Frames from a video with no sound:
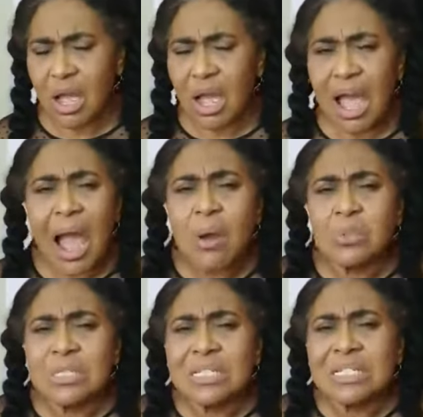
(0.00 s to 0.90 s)
How
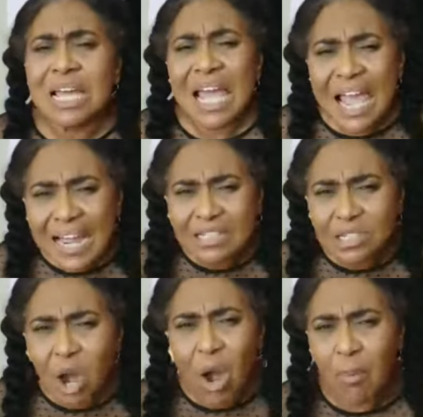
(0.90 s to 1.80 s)
did it
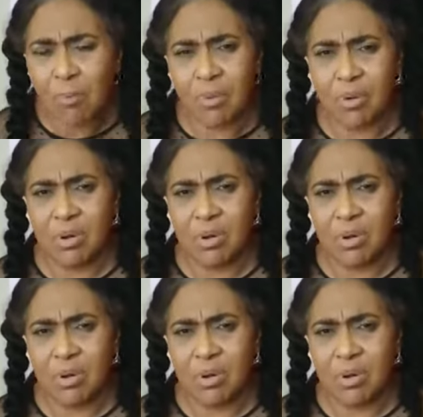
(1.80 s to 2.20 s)
end up